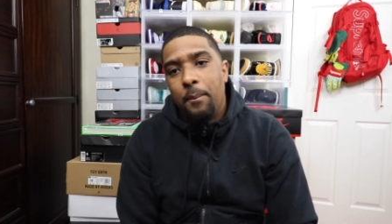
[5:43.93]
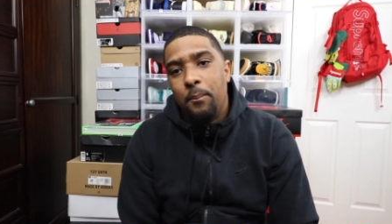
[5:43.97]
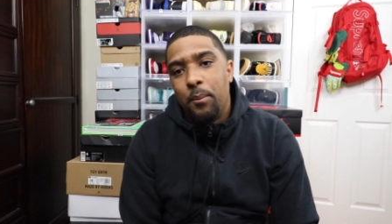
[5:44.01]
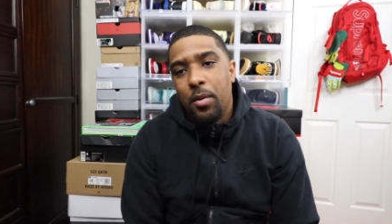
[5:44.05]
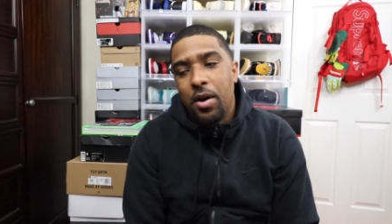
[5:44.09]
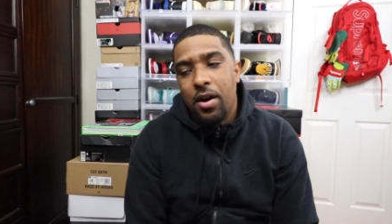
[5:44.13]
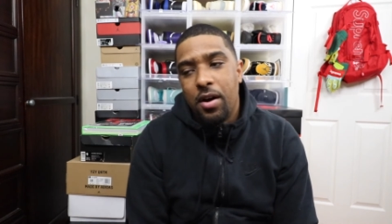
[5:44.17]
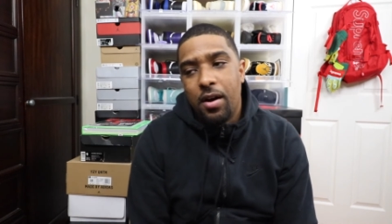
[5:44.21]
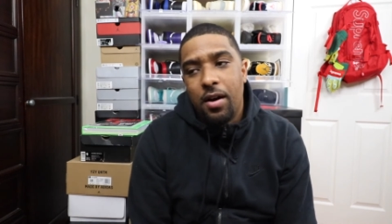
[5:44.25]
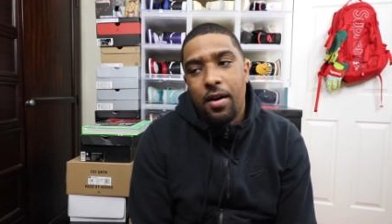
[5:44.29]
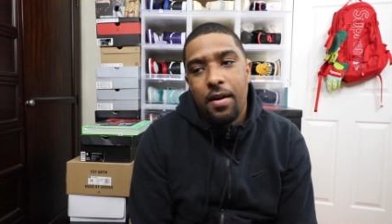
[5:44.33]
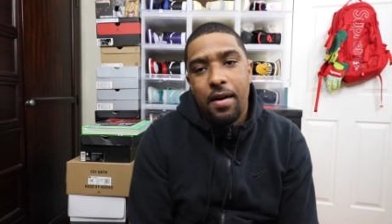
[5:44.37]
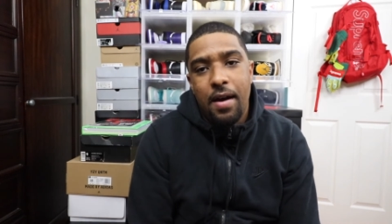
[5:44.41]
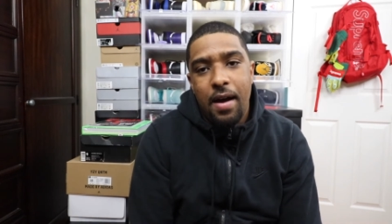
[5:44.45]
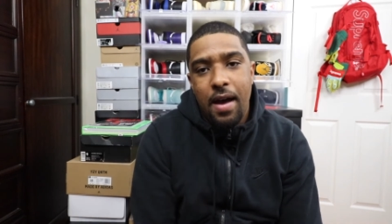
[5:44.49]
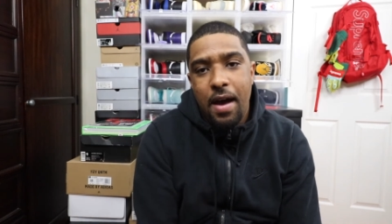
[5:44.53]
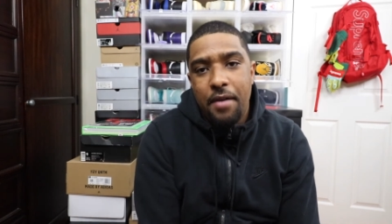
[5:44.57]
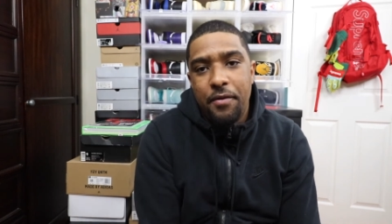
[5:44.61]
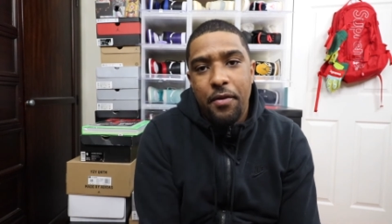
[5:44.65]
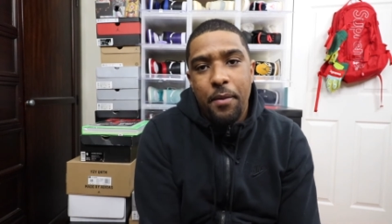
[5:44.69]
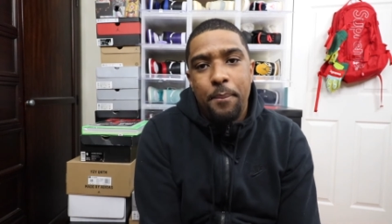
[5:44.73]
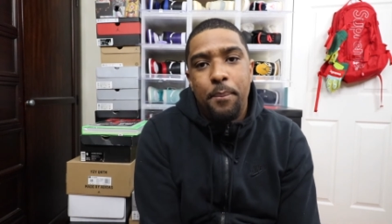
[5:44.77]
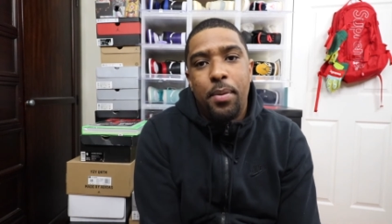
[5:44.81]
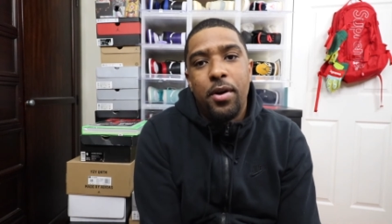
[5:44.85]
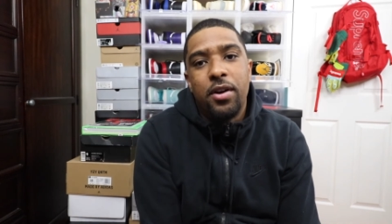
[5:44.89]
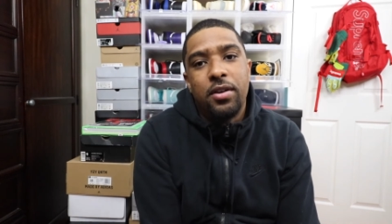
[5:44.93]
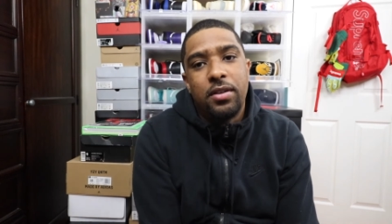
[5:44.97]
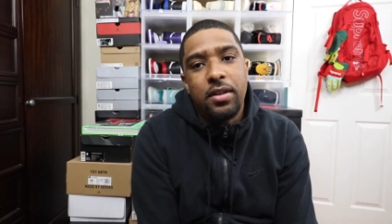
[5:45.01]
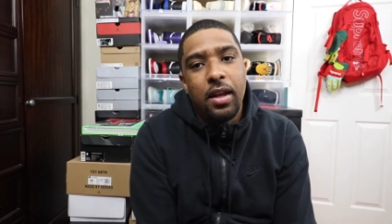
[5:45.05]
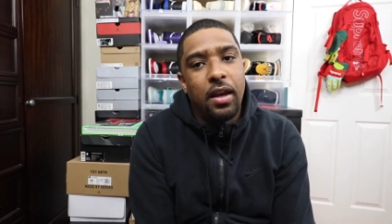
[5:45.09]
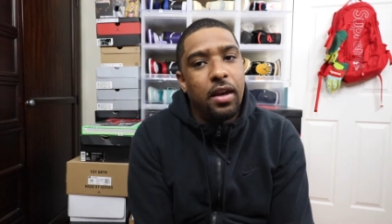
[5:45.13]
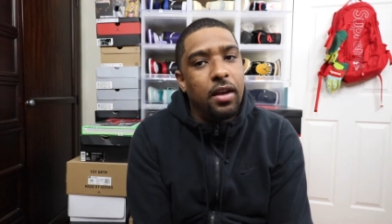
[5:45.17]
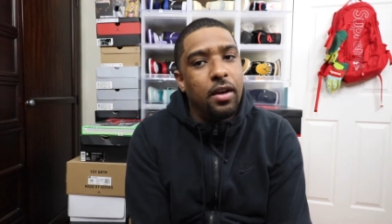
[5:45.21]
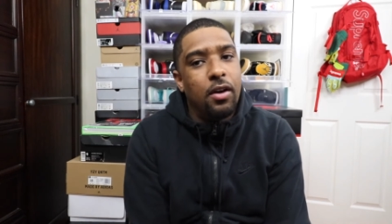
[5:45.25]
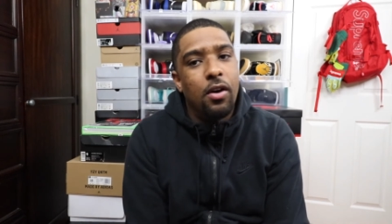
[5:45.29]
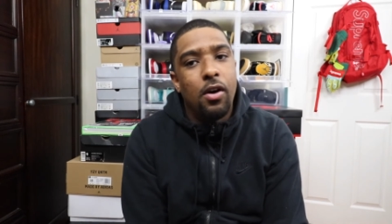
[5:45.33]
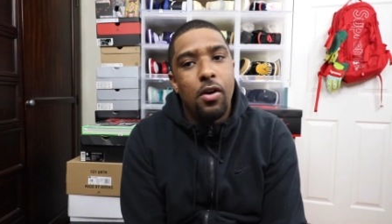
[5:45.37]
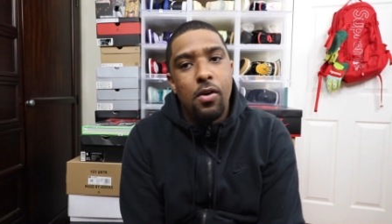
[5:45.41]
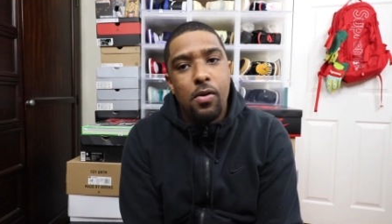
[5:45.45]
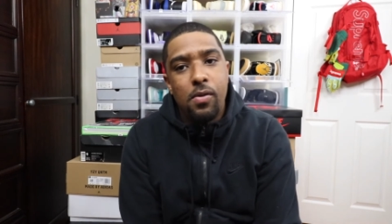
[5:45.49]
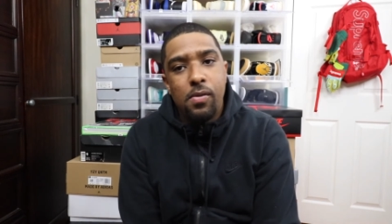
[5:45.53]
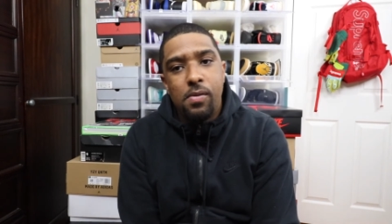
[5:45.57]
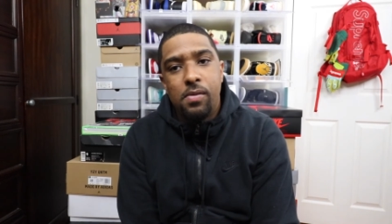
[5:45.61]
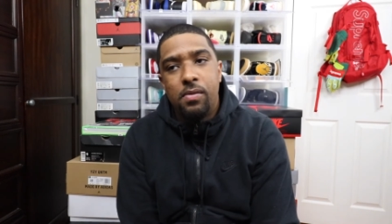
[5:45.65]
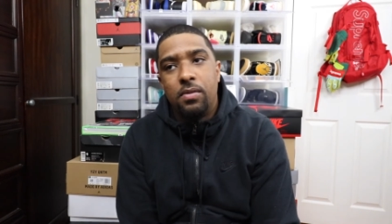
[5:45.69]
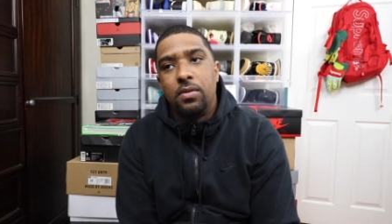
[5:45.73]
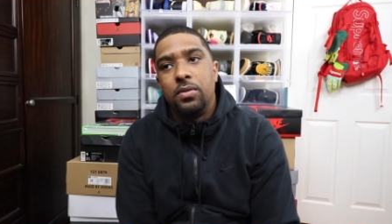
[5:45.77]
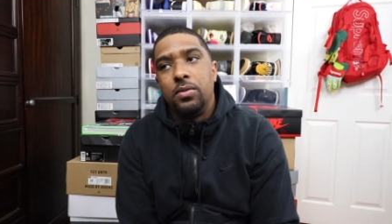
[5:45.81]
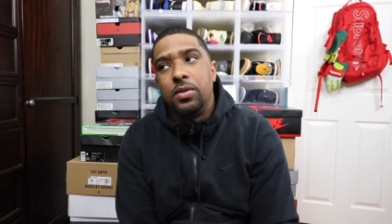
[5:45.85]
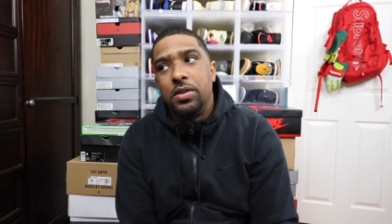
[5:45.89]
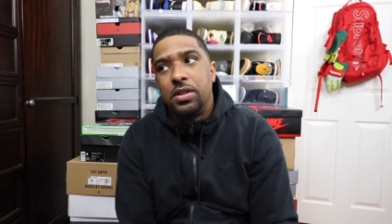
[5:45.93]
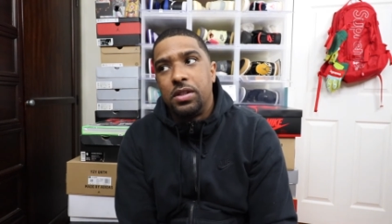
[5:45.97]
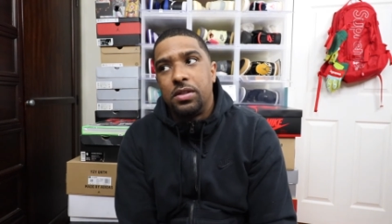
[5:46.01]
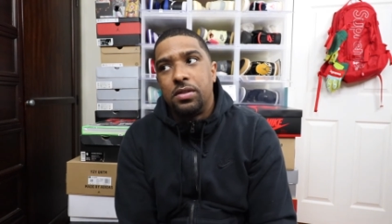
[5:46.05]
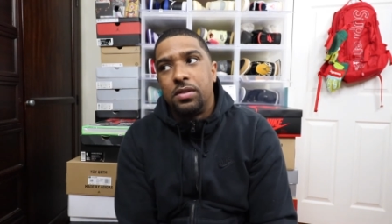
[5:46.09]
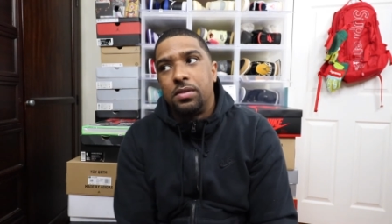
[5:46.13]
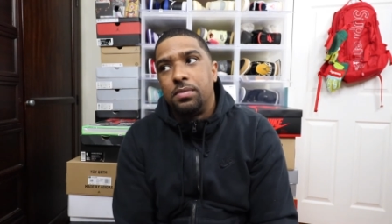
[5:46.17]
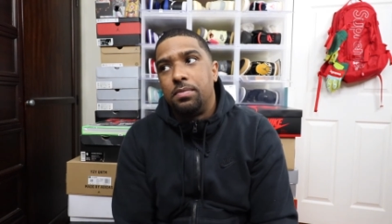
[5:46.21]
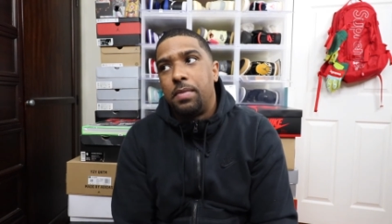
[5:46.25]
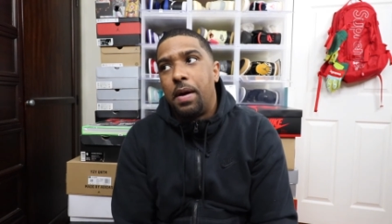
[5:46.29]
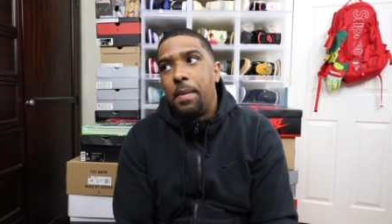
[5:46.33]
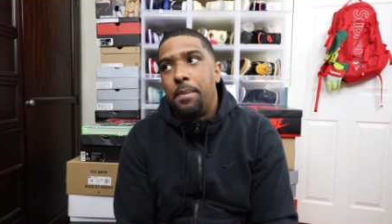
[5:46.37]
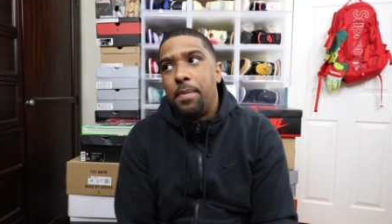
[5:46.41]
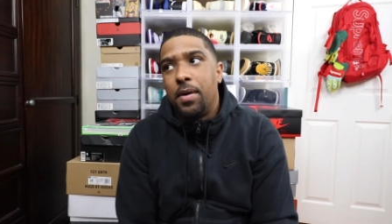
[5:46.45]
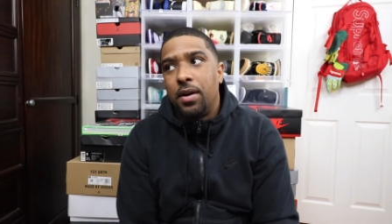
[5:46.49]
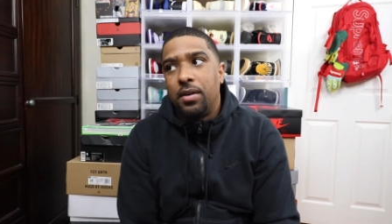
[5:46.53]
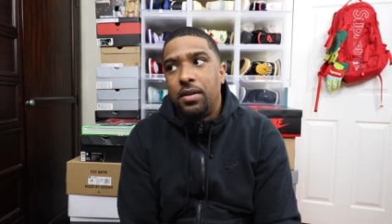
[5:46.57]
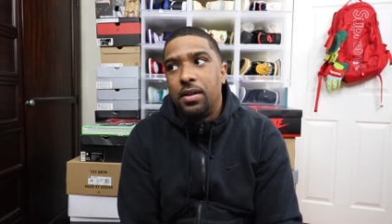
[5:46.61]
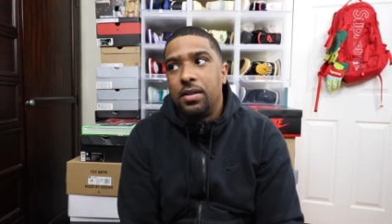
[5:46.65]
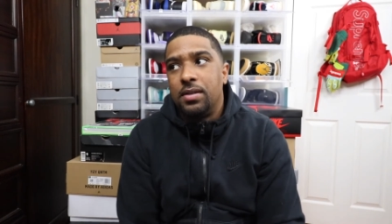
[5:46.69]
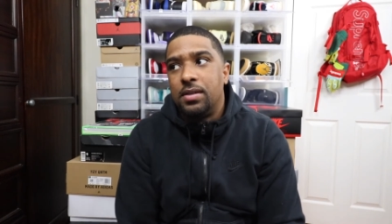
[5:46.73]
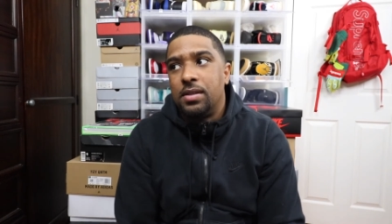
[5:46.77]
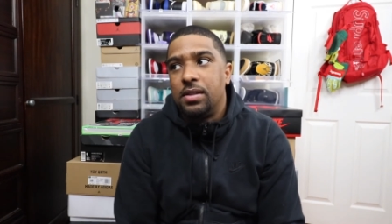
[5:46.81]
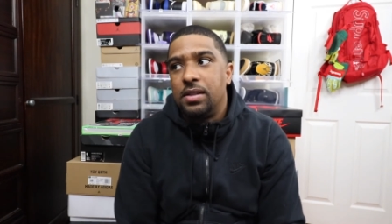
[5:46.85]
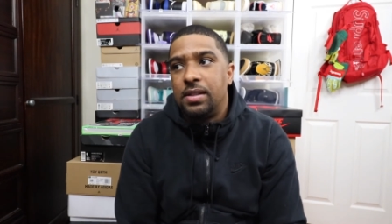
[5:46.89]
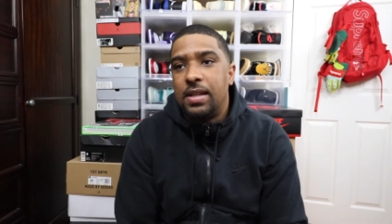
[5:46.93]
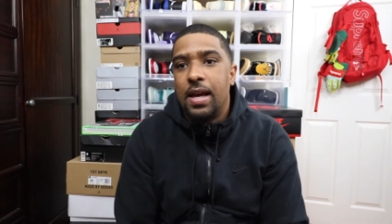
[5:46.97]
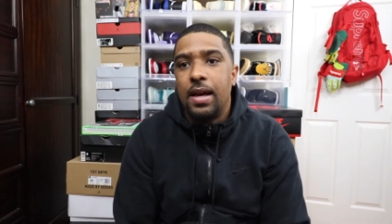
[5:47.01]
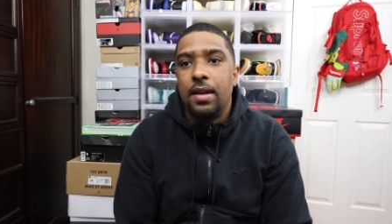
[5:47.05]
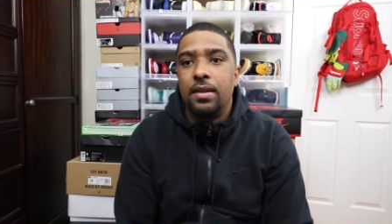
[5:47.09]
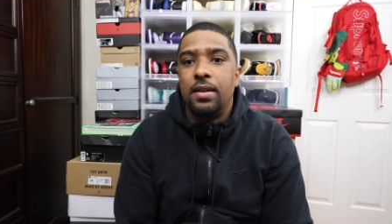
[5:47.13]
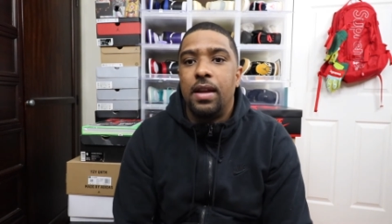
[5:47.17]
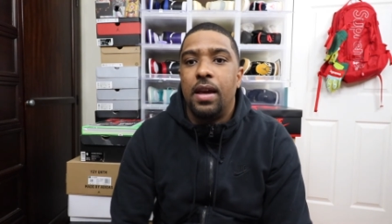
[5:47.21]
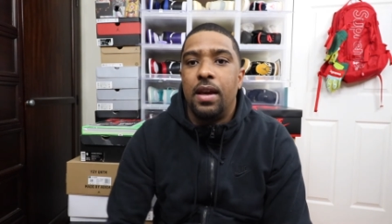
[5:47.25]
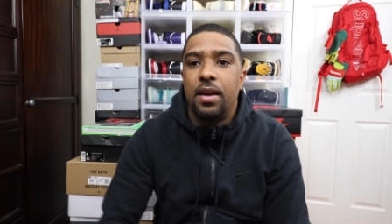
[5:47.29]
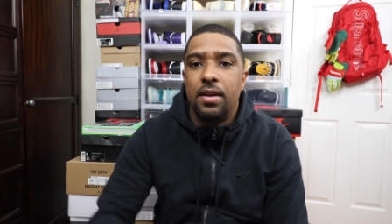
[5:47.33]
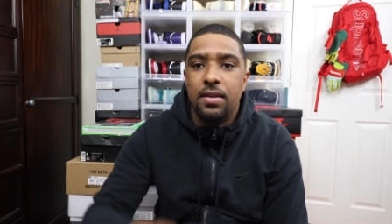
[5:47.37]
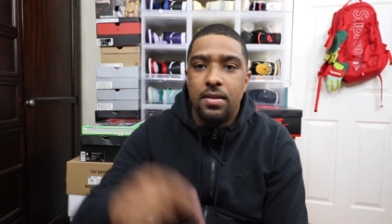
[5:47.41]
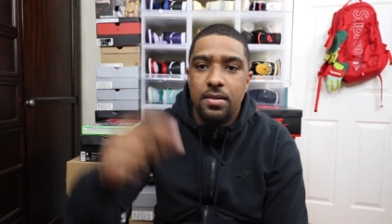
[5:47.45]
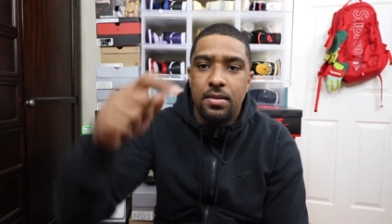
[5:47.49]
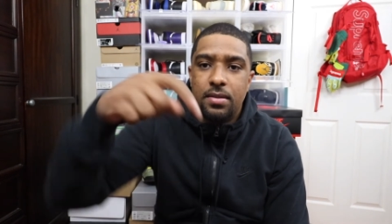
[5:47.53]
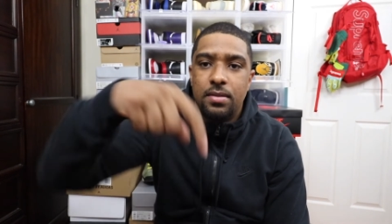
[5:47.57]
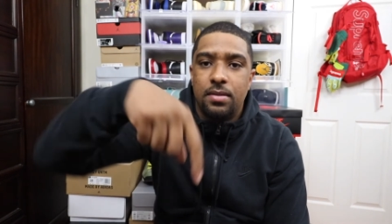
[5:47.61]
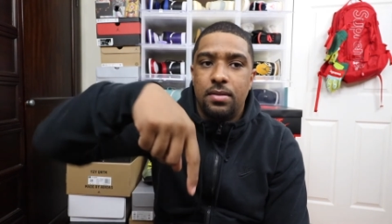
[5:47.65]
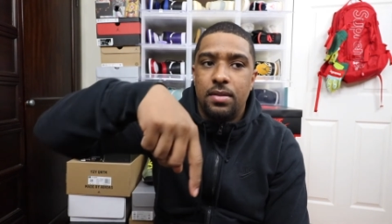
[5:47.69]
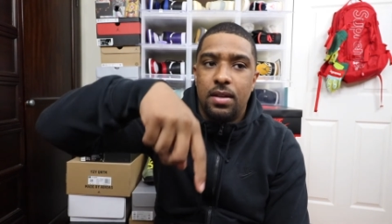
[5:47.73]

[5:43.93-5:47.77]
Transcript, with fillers: Uh, I have a birthday goal, which my birthday is in 10 days.